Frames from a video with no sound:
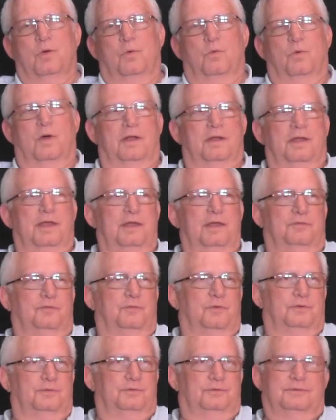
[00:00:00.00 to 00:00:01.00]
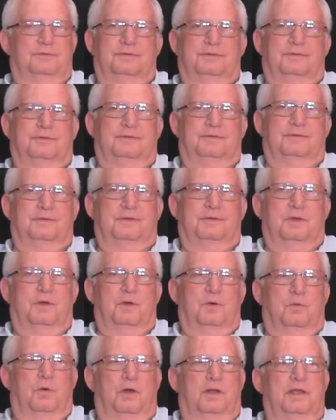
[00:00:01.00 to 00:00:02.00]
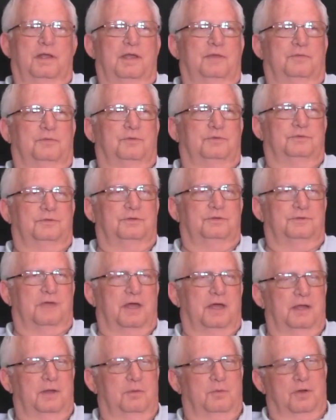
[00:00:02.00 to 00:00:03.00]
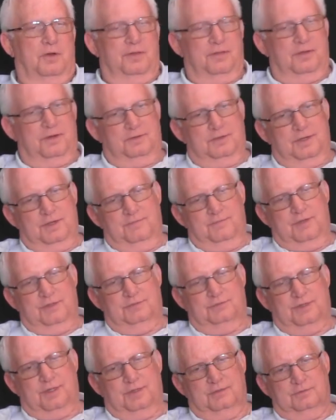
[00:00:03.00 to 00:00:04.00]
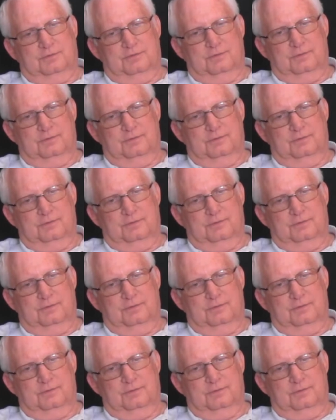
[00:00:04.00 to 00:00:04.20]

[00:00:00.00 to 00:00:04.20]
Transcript: When Heath was designing one of their TV sets,